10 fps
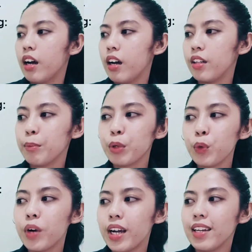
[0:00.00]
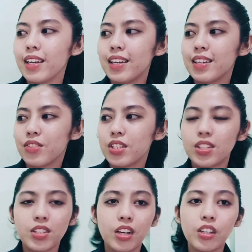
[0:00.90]
Number one is the
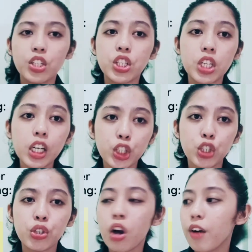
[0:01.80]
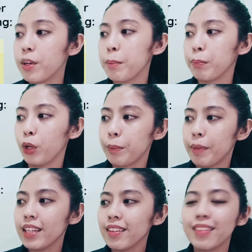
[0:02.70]
standard structure of
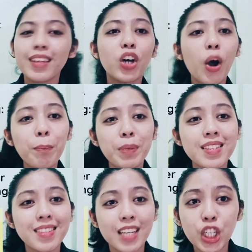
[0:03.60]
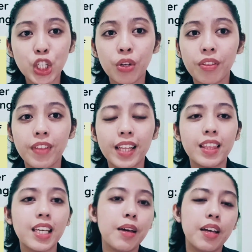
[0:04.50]
employment, the compensation that
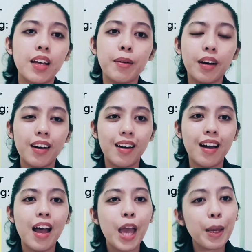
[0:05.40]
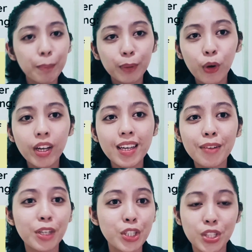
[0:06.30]
the
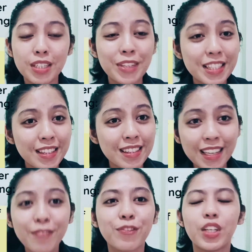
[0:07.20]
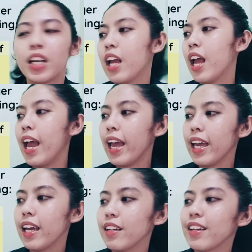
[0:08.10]
employee received,
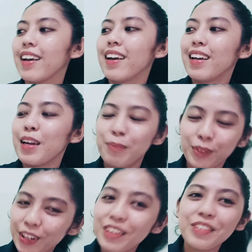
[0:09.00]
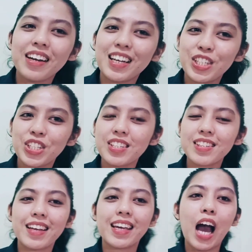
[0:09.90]
and employee
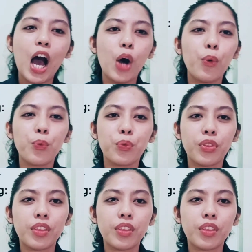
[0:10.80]
relations, like how